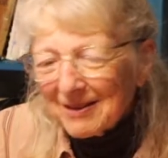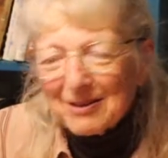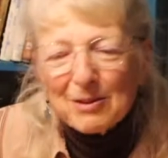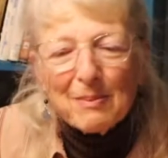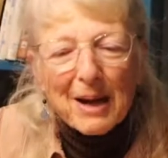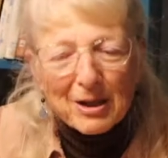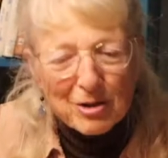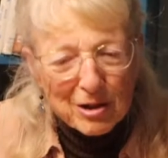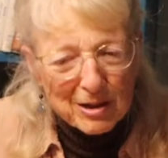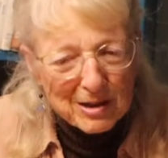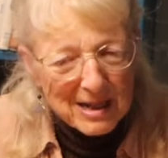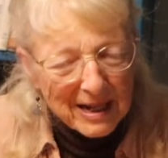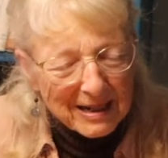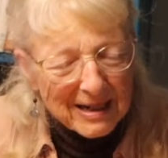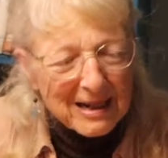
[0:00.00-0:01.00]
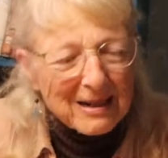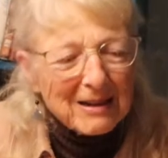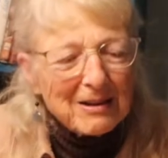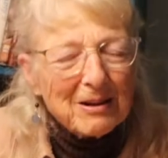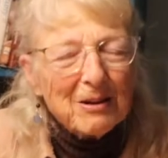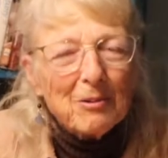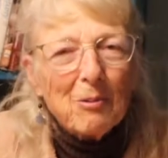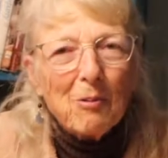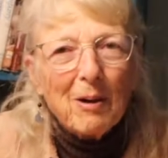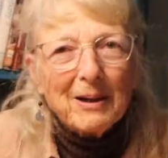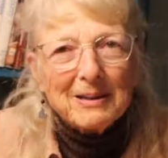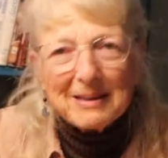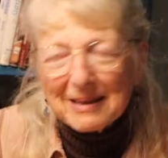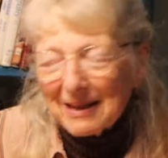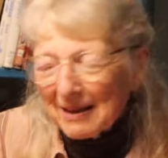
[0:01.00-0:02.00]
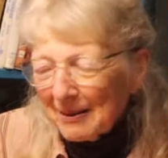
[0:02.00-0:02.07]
dimensions I needed, what